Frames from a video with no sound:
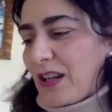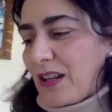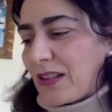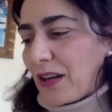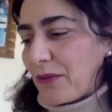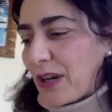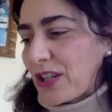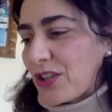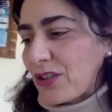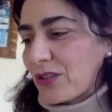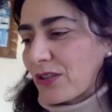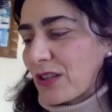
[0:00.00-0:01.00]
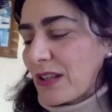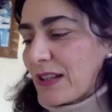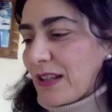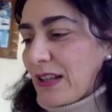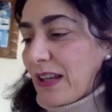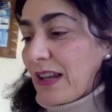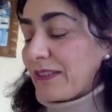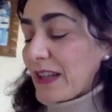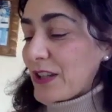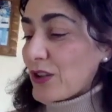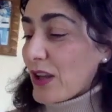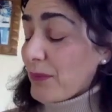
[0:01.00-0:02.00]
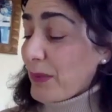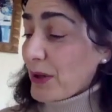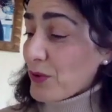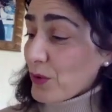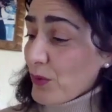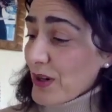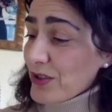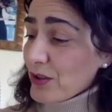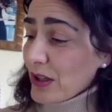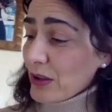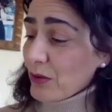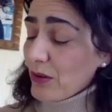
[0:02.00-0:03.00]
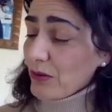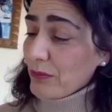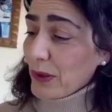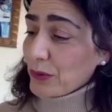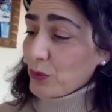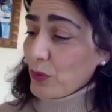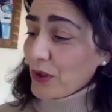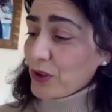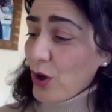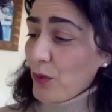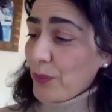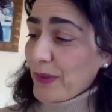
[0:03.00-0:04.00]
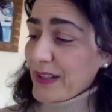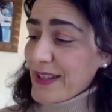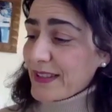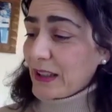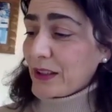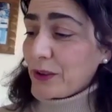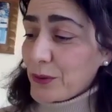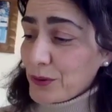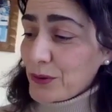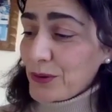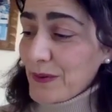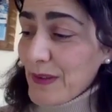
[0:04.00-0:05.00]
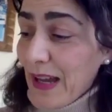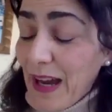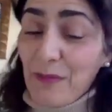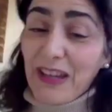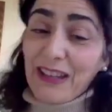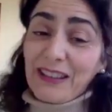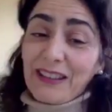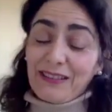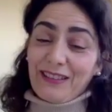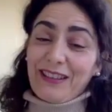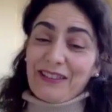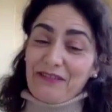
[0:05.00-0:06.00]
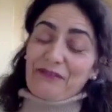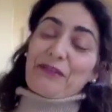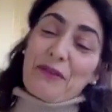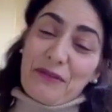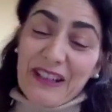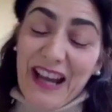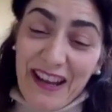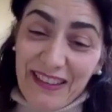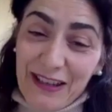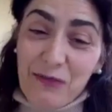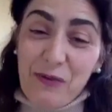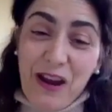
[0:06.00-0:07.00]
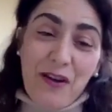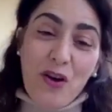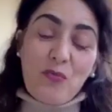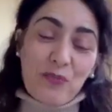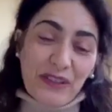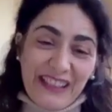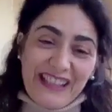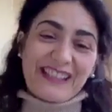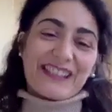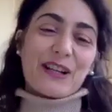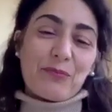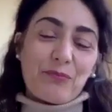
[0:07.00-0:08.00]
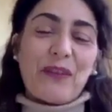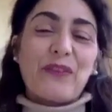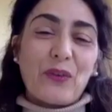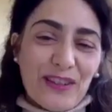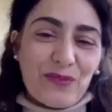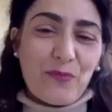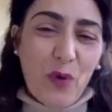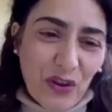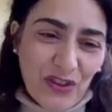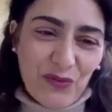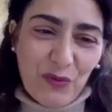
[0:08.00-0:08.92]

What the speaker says: direction. And then about your question about what companies can do, I mean, Federica, I think we are open here at Pandora's box.